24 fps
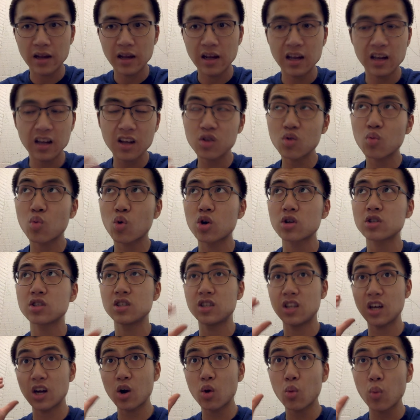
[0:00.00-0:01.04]
In other words,
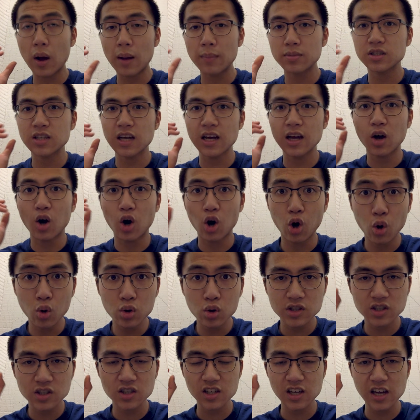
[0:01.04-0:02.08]
their website
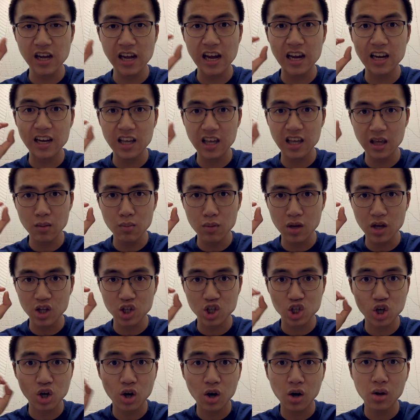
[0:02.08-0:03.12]
hosts an
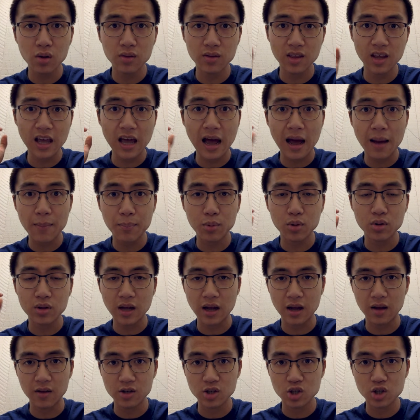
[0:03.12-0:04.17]
image called the Apple
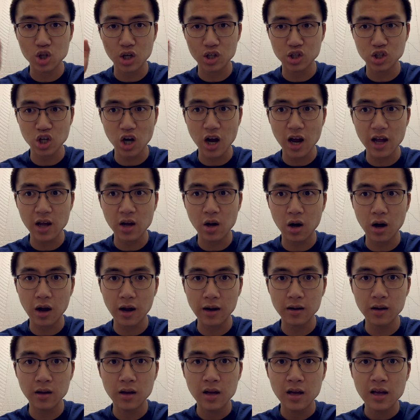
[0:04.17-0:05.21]
Touch
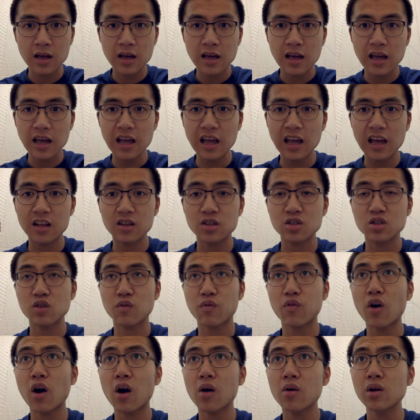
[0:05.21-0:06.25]
icon, and
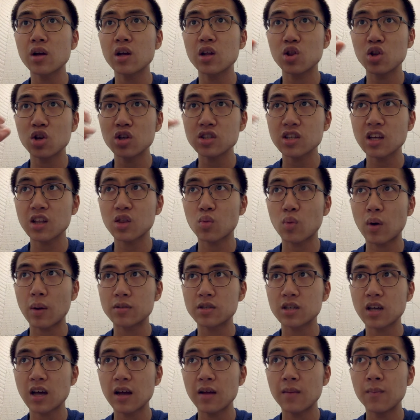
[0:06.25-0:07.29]
Safari looks at the
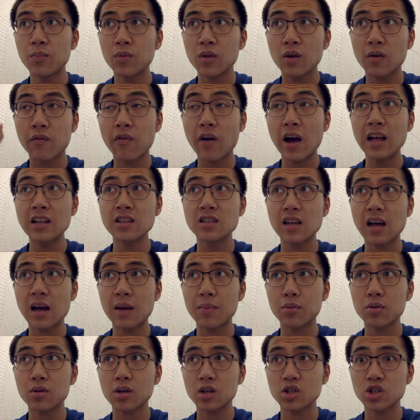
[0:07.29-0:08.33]
website, finds the
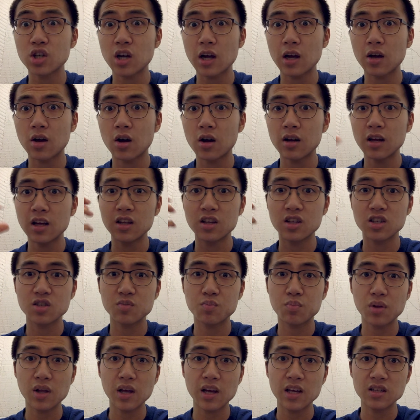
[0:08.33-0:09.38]
Apple Touch icon, and
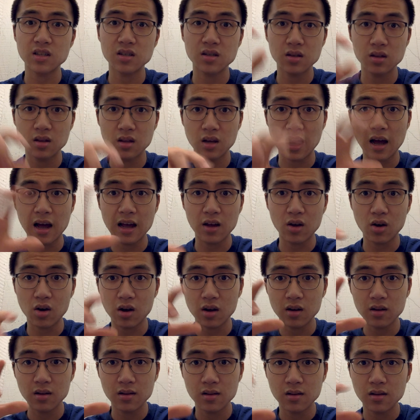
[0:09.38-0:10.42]
displays the icon,
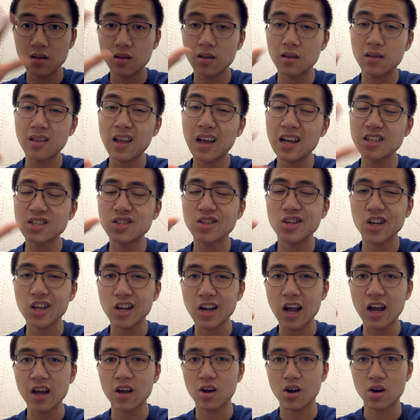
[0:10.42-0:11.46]
the nice looking
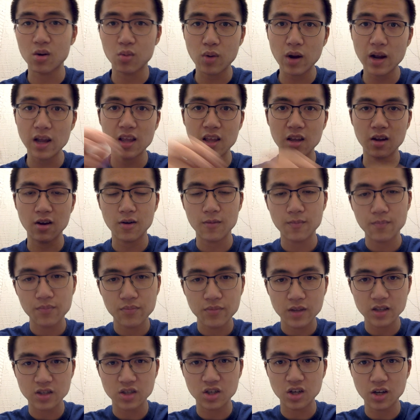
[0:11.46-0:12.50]
icon right here.
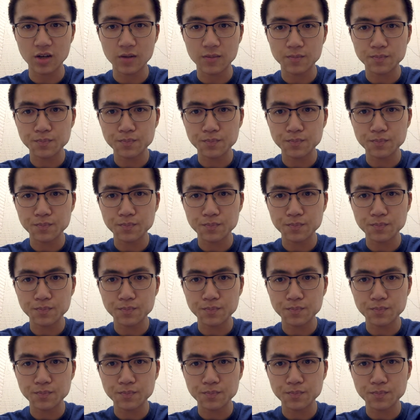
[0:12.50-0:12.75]
That's good.